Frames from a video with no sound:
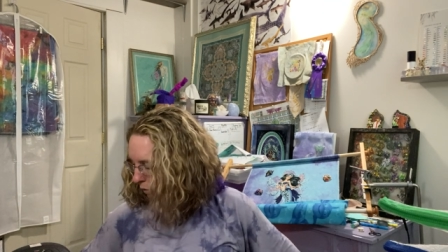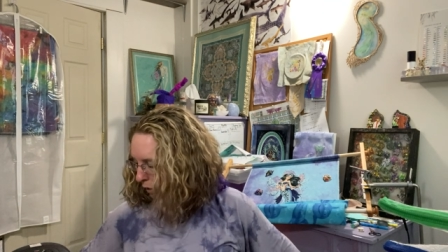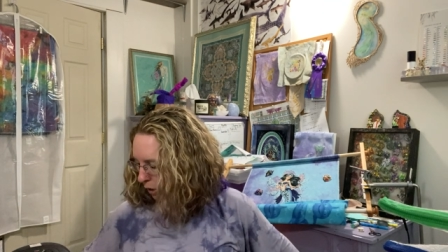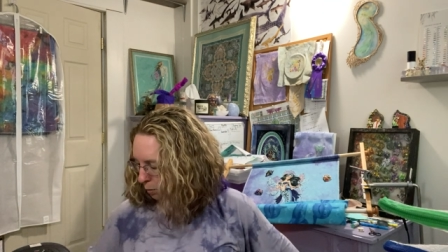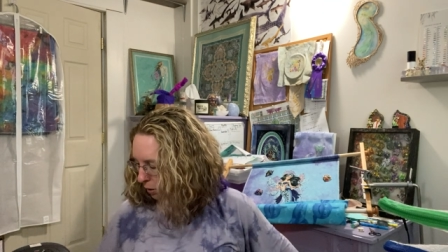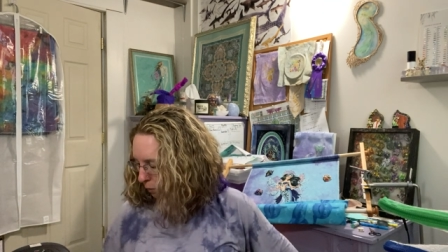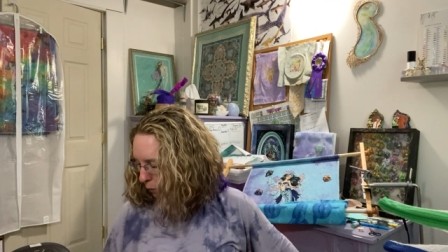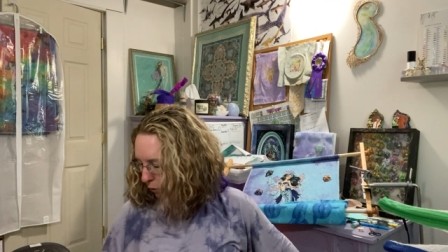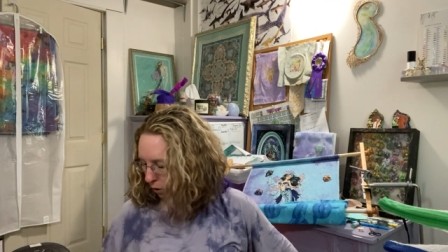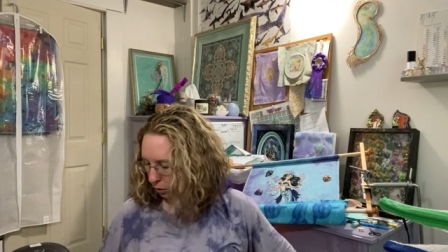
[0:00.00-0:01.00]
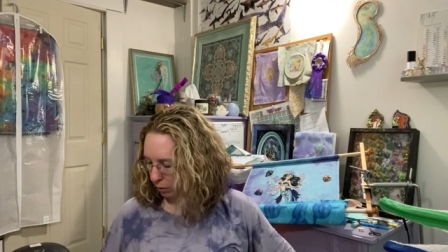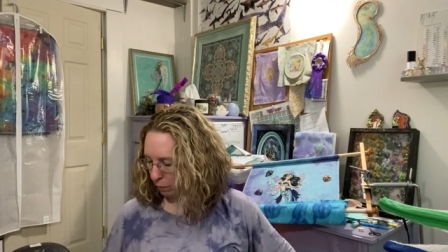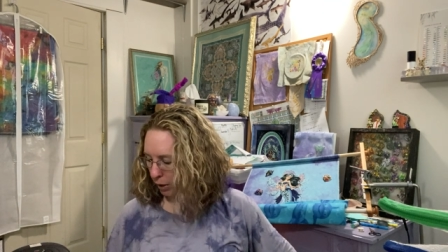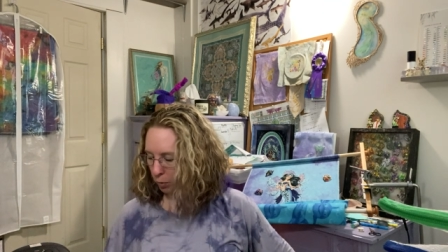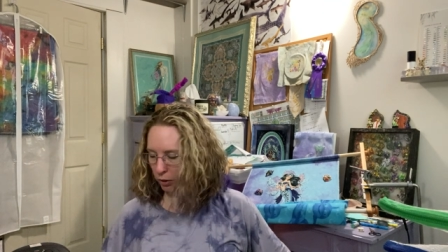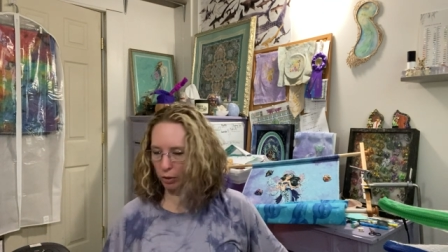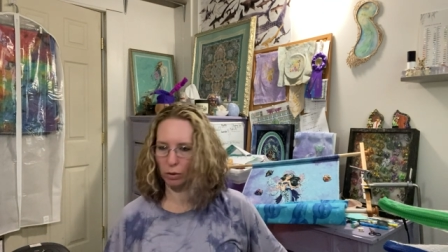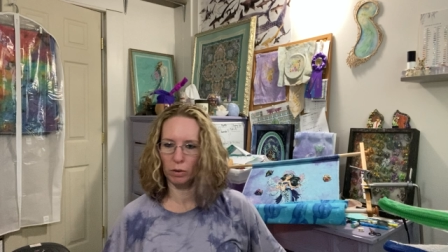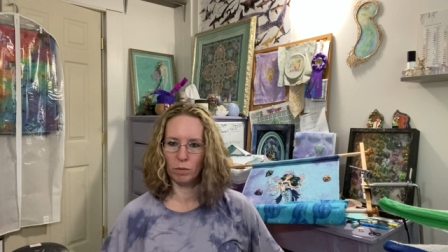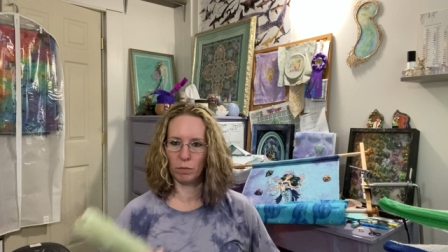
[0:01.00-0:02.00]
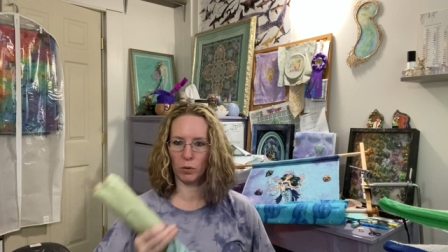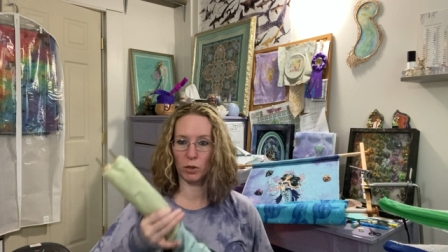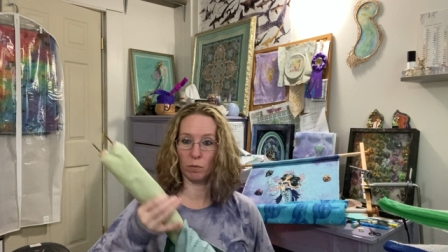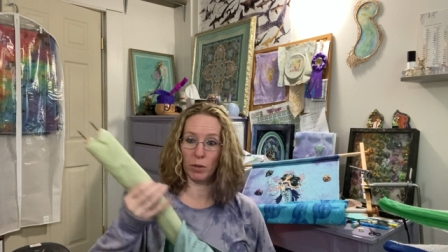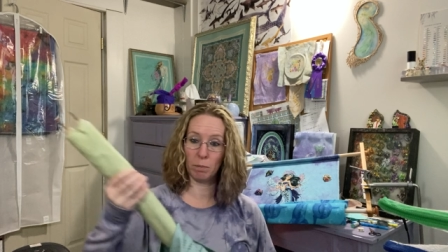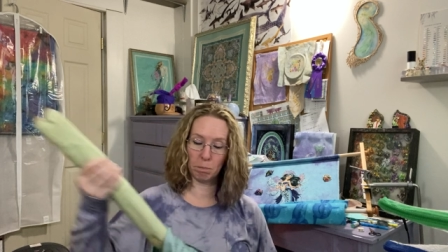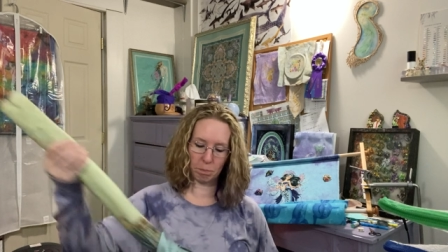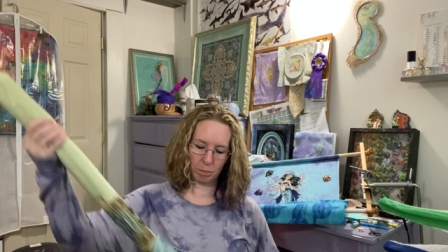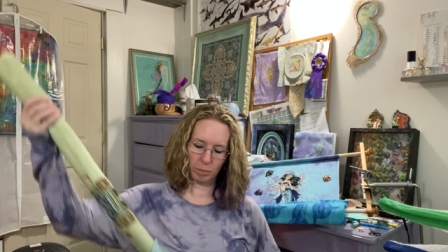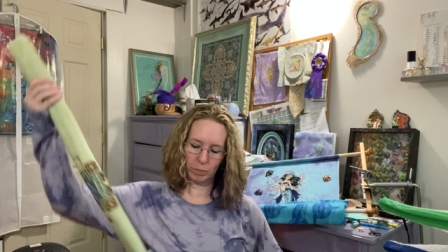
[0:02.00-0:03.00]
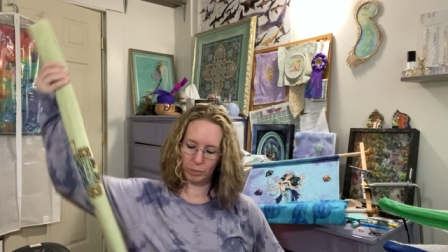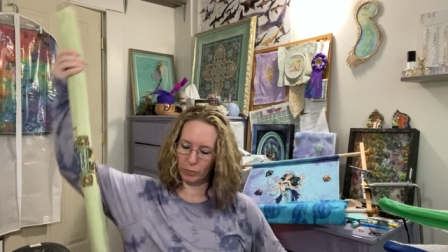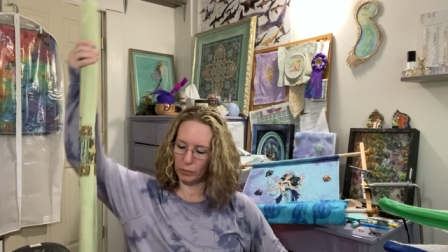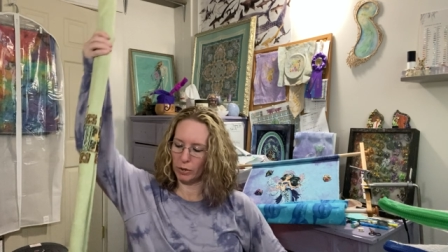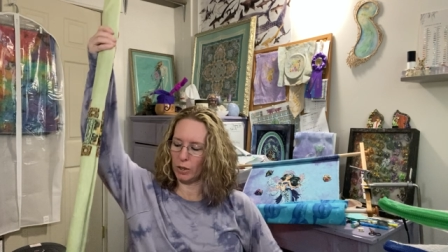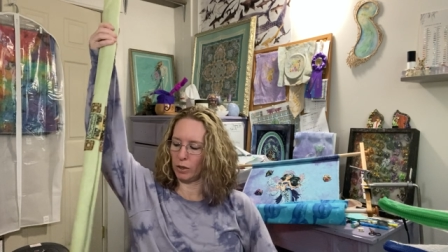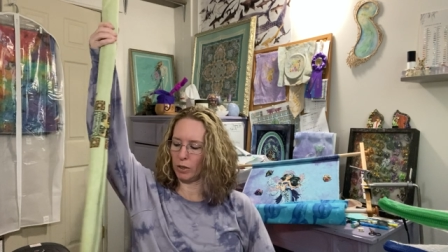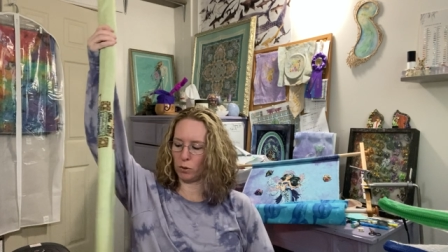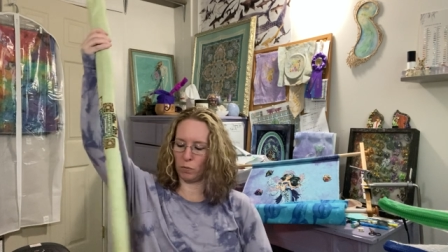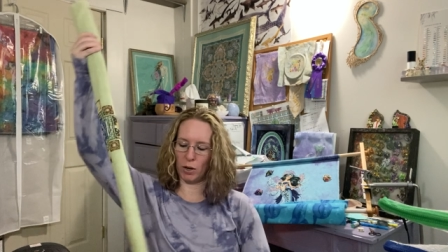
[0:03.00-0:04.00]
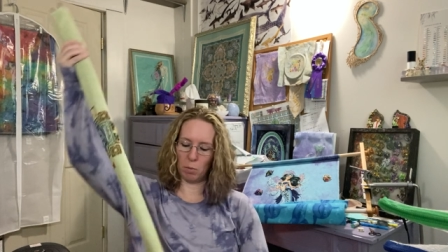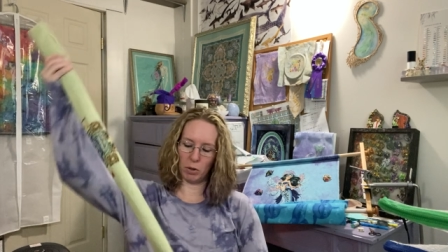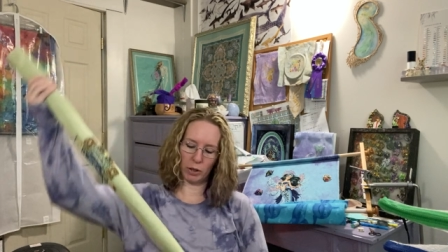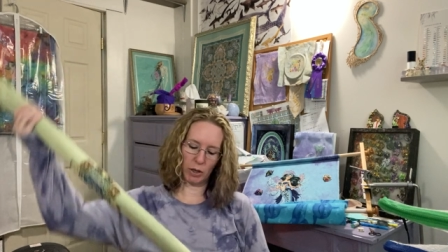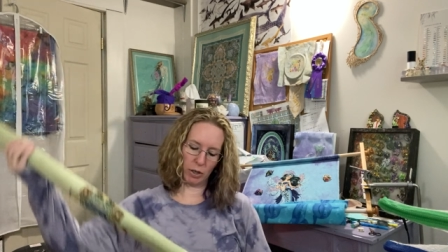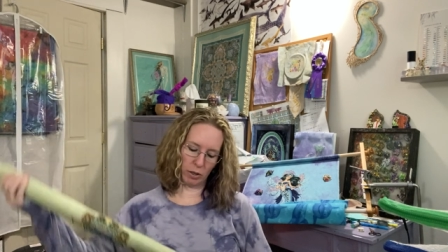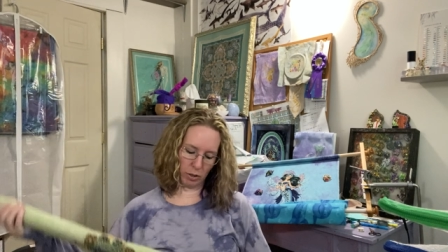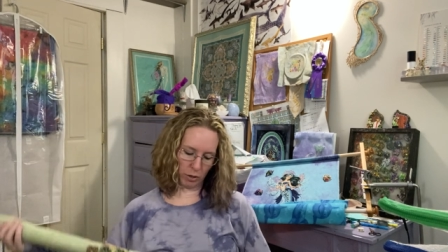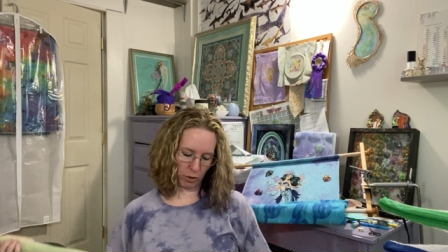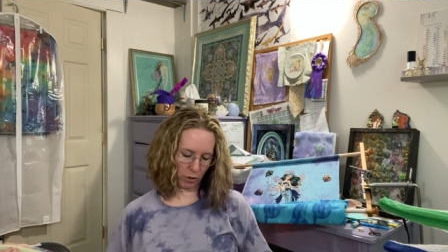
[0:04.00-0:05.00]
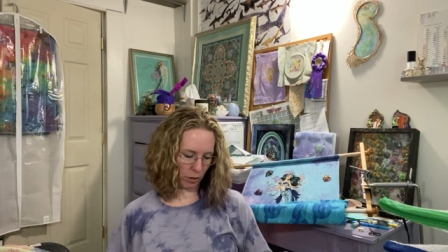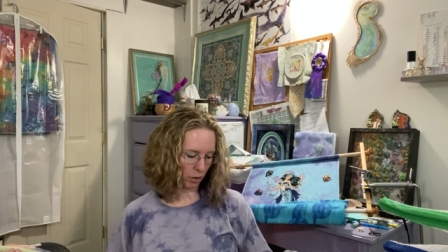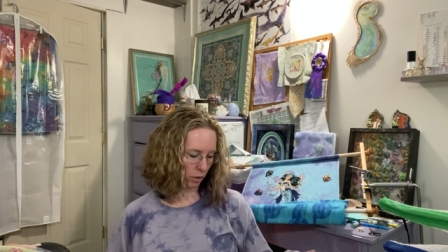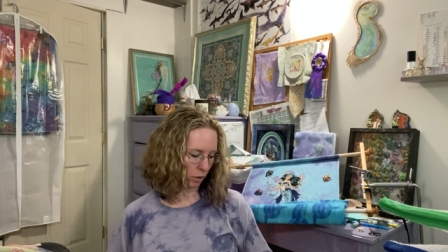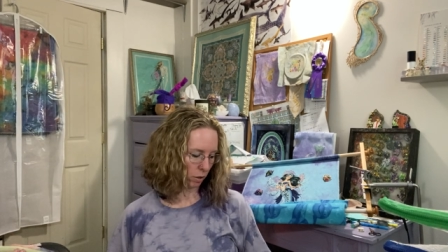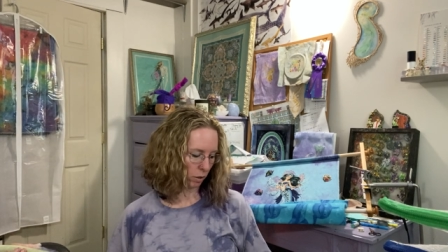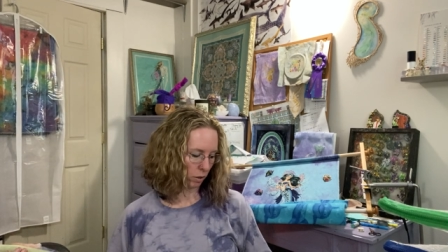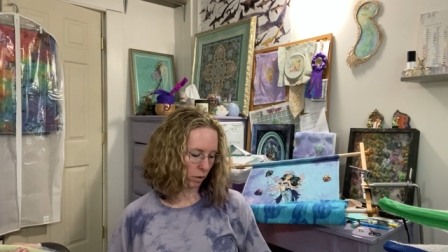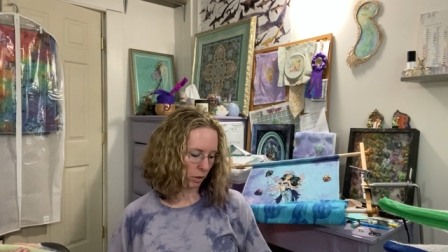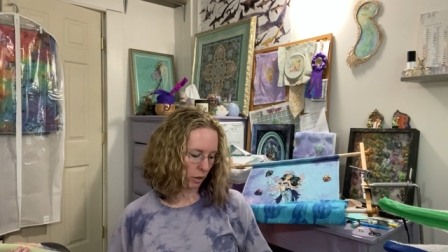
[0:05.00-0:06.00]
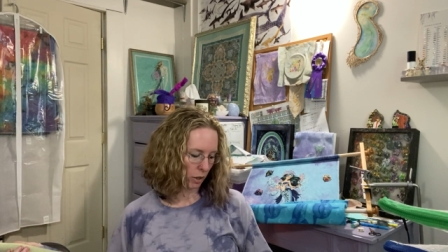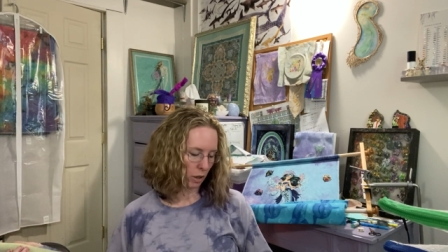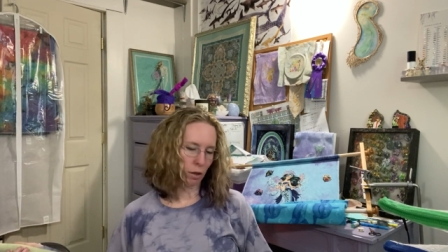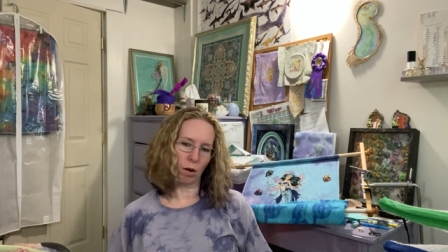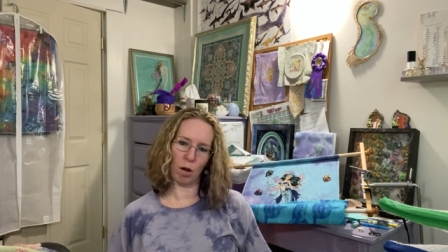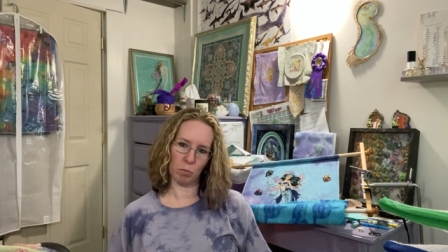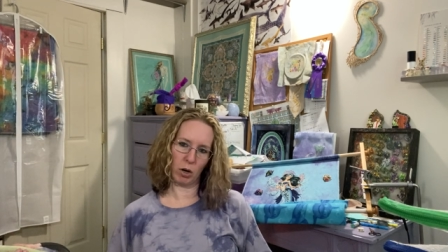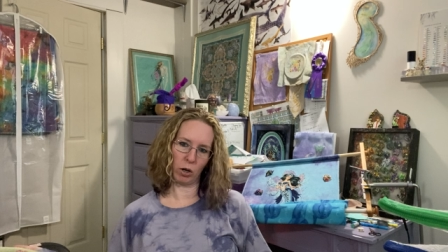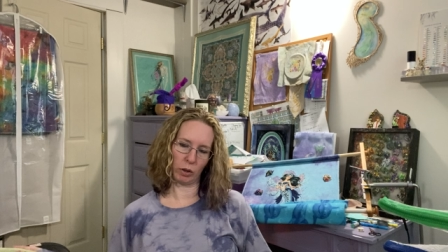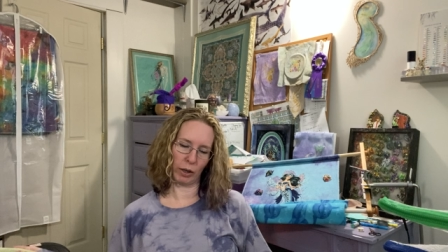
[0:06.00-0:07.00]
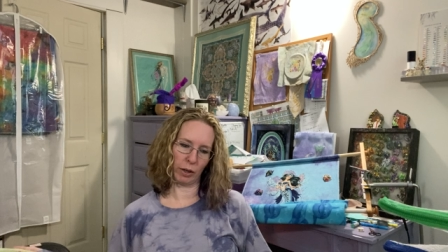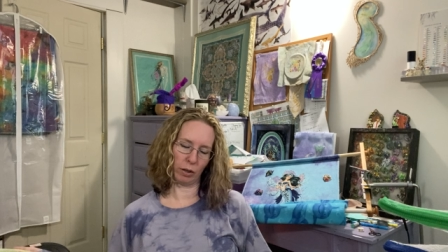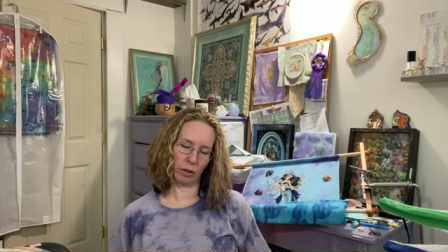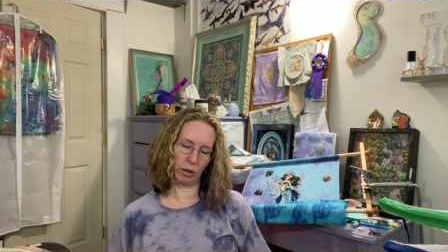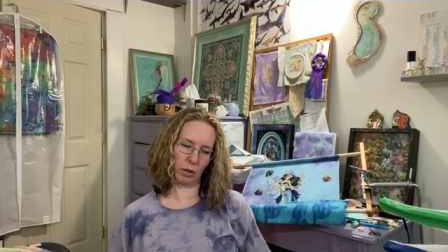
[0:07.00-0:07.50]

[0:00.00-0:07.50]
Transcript: Had to buy a full yard of the fabric for it to fit. This fabric is not Parkland.